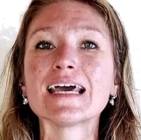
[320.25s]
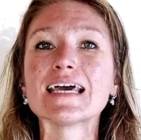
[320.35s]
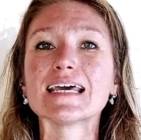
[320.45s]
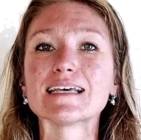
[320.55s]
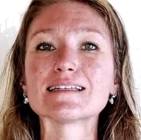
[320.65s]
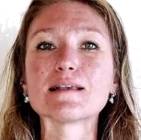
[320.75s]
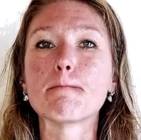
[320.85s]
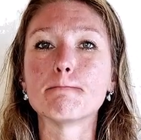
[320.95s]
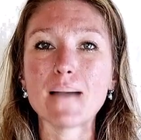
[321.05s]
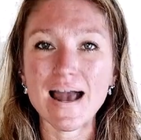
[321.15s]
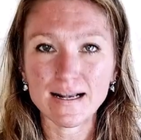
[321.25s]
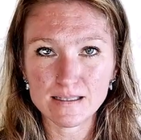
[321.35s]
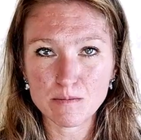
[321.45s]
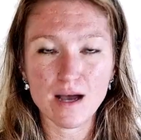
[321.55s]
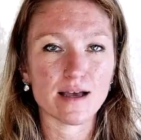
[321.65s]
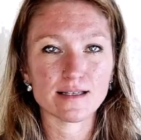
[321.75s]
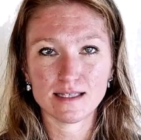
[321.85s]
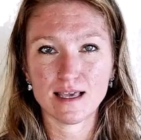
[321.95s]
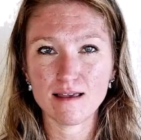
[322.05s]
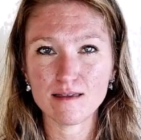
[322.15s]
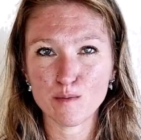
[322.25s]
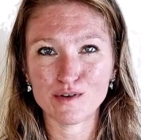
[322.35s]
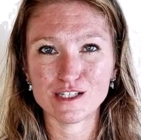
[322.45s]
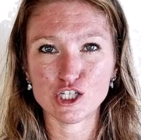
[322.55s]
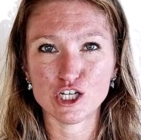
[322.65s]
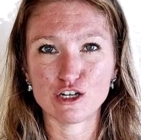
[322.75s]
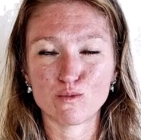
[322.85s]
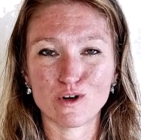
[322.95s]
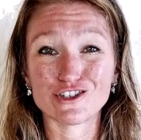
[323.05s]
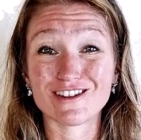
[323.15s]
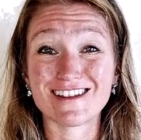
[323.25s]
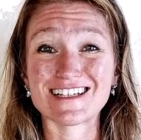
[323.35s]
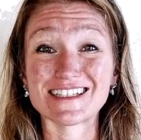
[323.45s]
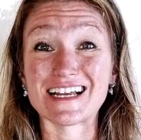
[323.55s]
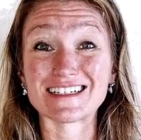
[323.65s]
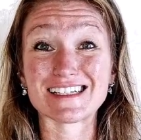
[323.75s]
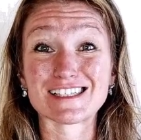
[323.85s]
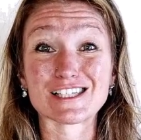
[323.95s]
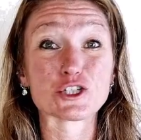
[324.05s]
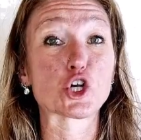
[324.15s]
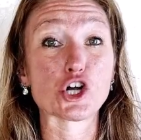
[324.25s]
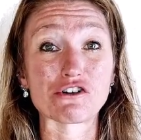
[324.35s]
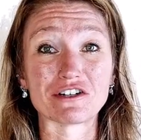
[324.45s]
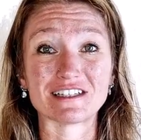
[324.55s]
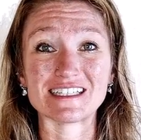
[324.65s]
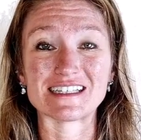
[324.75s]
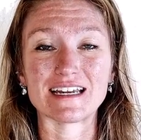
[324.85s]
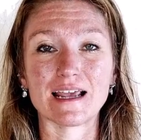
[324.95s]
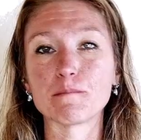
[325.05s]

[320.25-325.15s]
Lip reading: is maximized in the position in which this sentence is currently sitting.